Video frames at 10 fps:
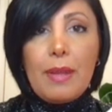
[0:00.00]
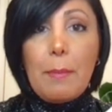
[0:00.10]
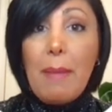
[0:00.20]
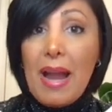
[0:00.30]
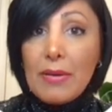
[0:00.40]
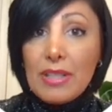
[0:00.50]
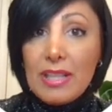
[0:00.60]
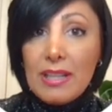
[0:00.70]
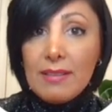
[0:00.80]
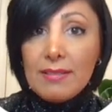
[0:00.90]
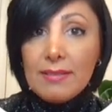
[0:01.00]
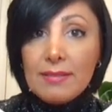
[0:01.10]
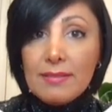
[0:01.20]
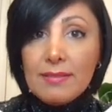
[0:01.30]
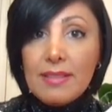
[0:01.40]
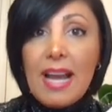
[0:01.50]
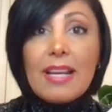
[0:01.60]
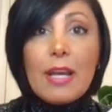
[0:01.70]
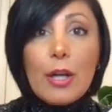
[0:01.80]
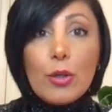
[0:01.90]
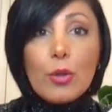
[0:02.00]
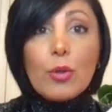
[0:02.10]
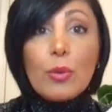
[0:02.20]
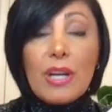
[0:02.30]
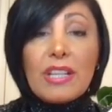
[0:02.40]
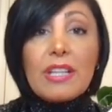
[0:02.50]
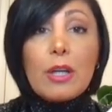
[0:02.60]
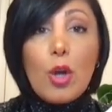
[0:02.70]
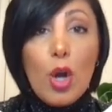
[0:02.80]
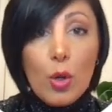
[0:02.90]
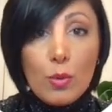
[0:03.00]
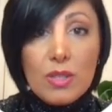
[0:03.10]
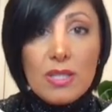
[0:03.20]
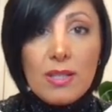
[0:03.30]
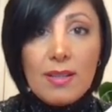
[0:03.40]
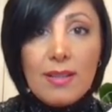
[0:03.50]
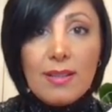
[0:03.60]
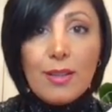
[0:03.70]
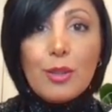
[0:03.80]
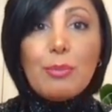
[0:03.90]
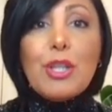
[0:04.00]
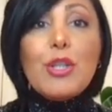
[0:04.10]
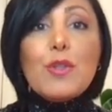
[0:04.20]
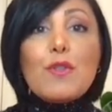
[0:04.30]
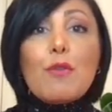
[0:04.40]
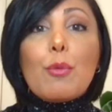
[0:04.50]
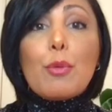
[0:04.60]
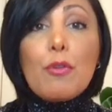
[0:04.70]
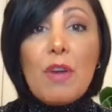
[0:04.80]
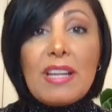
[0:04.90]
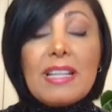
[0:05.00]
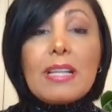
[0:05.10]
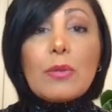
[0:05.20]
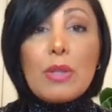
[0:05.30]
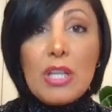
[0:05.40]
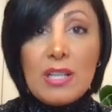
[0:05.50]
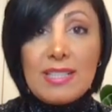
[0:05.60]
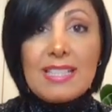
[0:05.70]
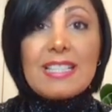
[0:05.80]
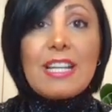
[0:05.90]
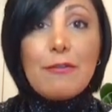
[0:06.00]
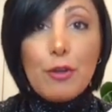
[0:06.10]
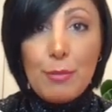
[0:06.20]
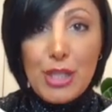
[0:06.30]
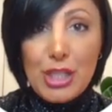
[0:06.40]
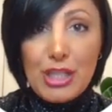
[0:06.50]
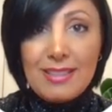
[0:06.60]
Parity and error correcting codes could be used for providing redundant information.